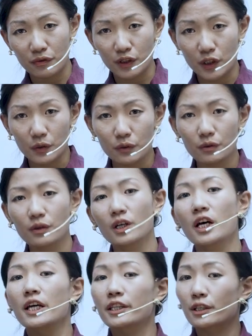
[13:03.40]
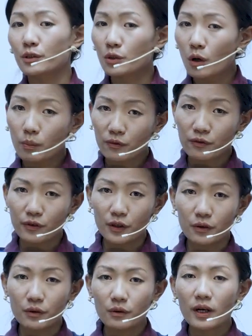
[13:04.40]
view, the top
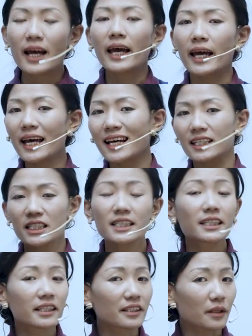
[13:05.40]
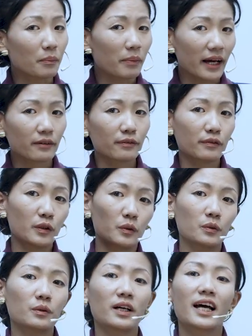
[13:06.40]
view, and the back
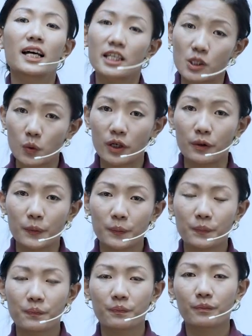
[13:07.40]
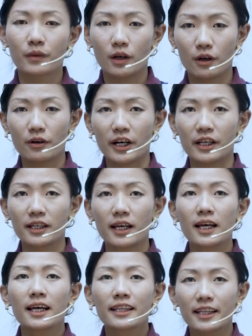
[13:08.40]
view as well. Alright,
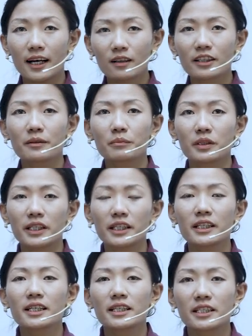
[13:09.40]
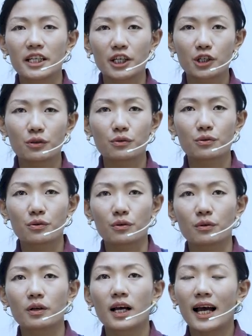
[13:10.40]
now let me take you
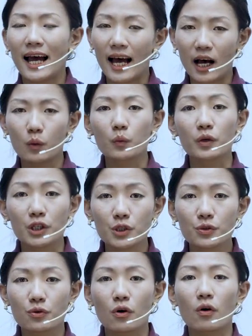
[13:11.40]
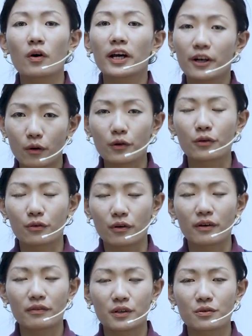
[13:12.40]
through how we draw an
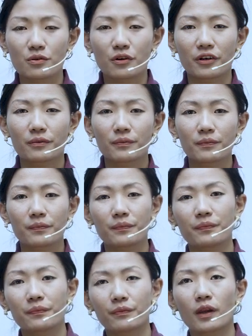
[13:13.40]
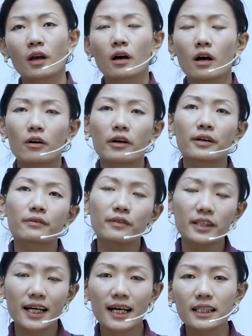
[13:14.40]
orthographic drawing. Alright, for
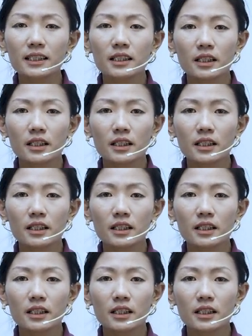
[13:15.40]
that,